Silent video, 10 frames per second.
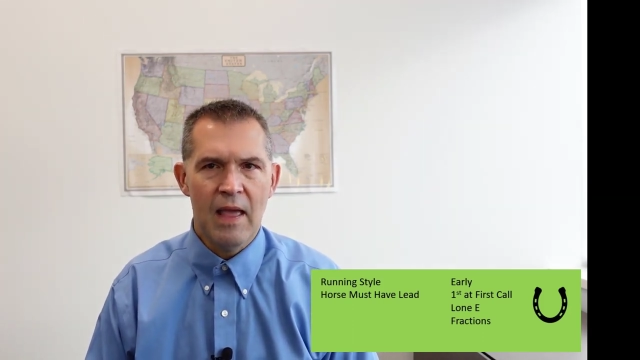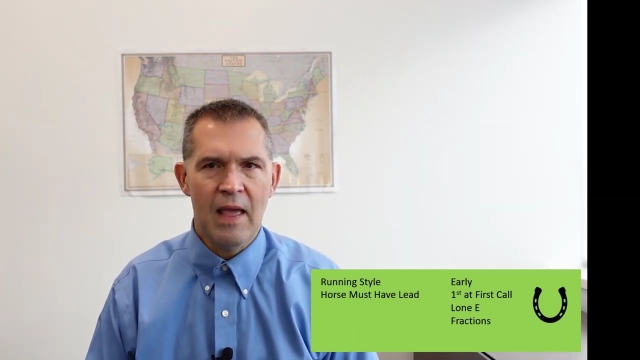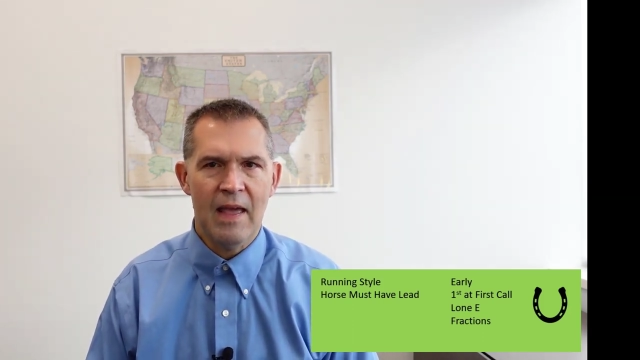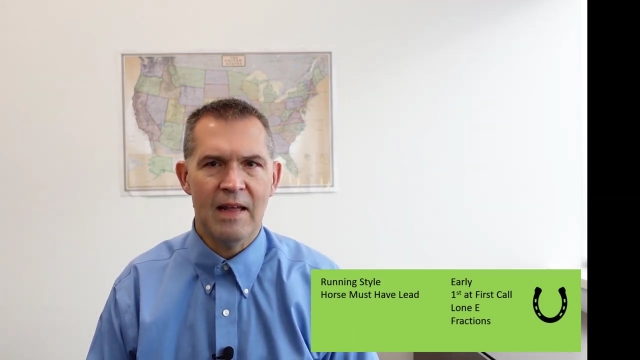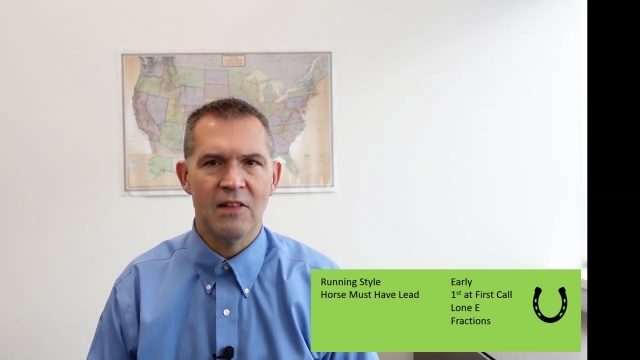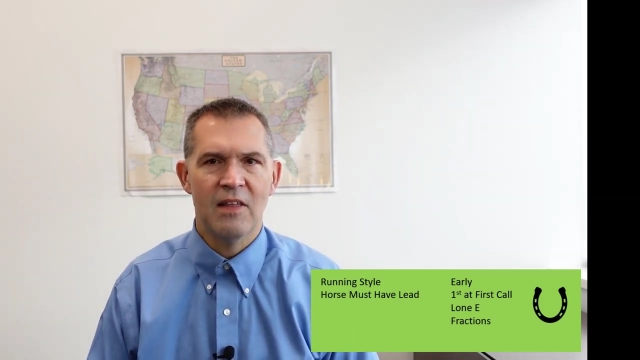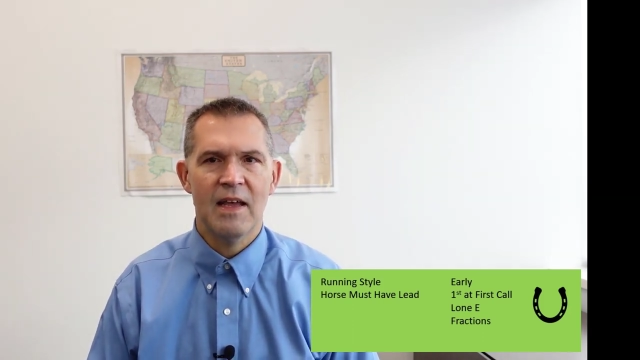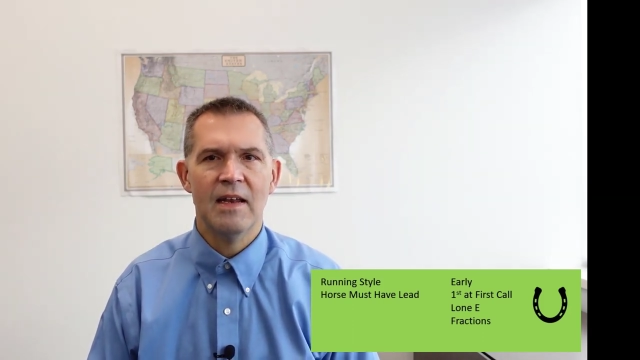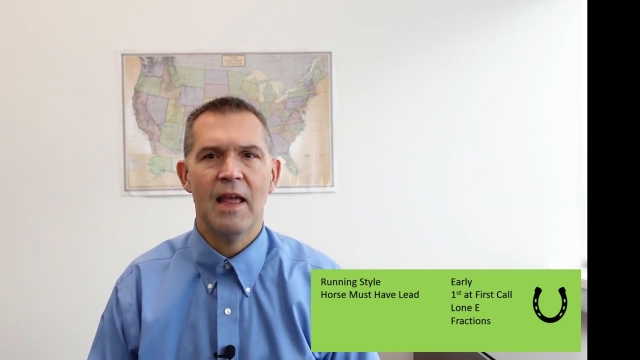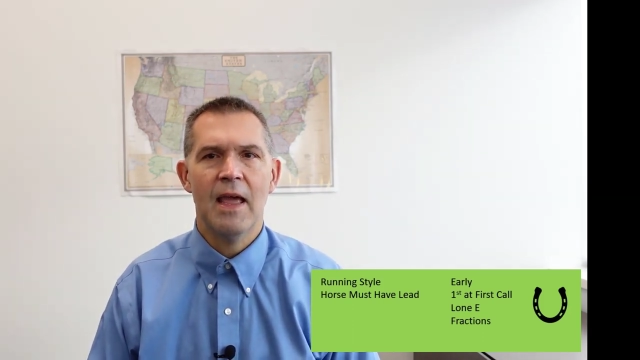And
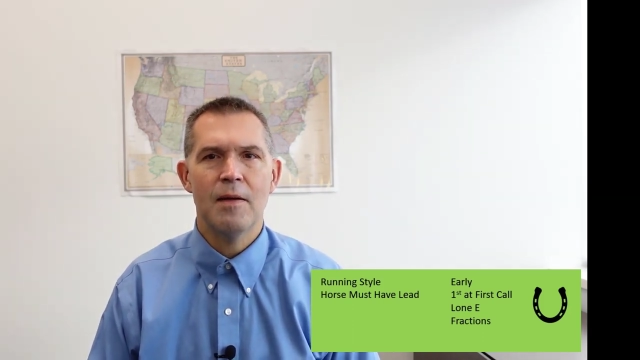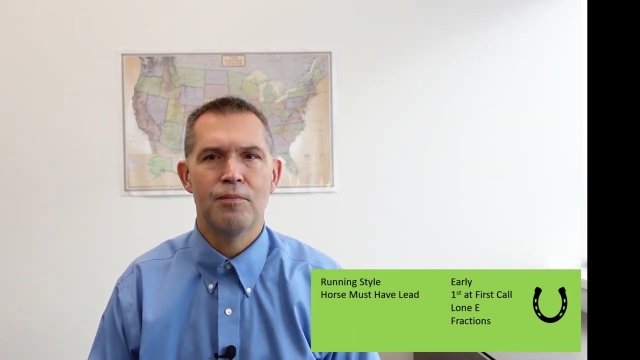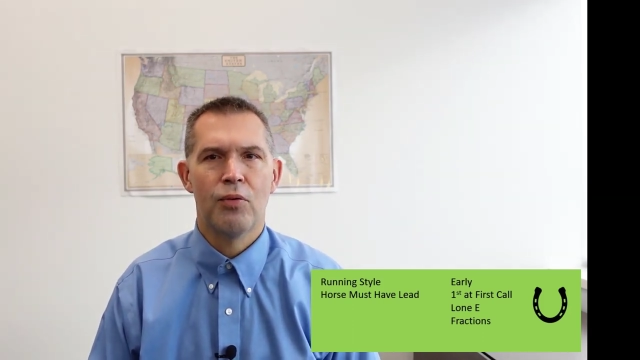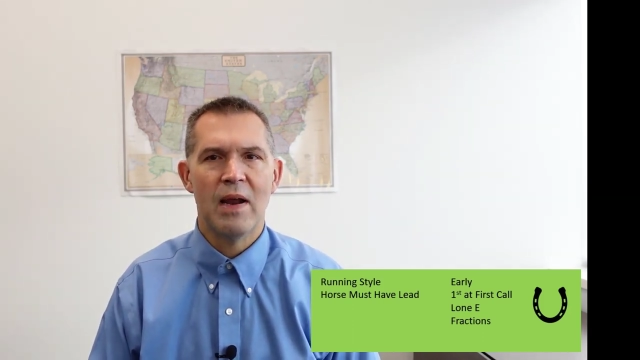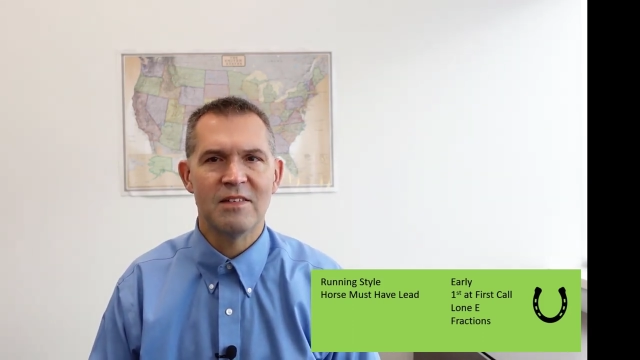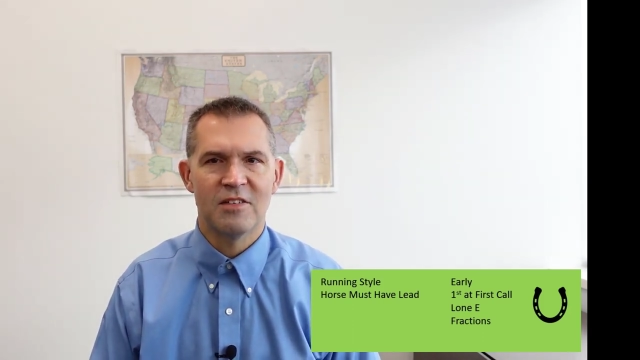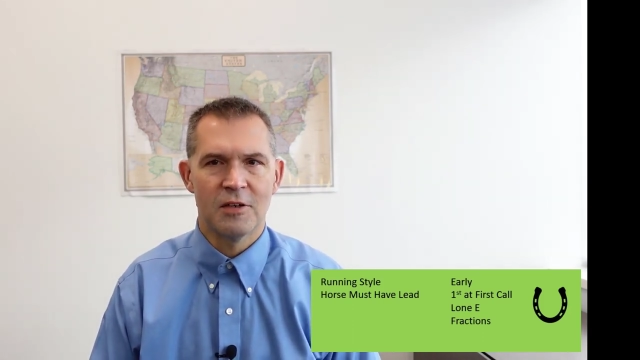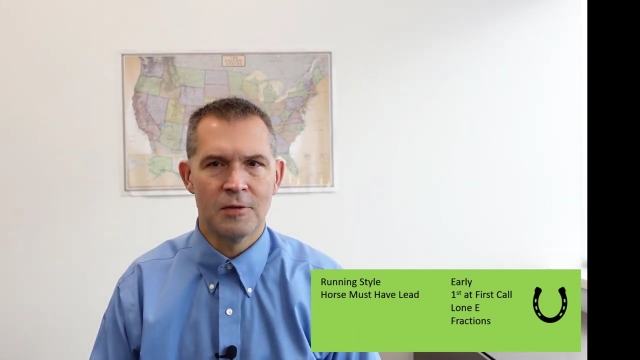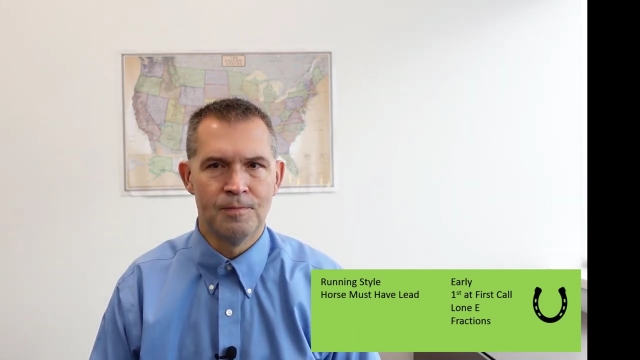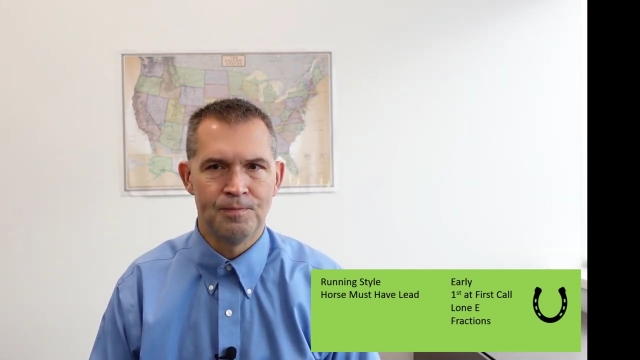then a
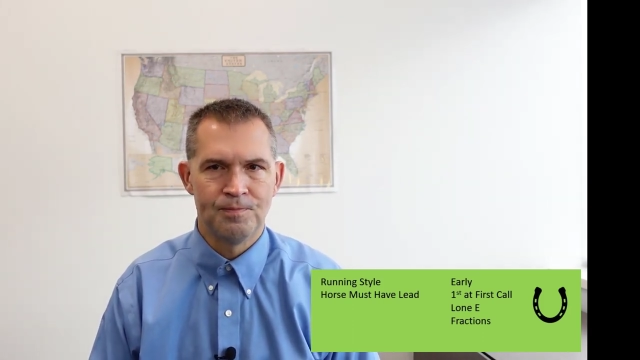presser,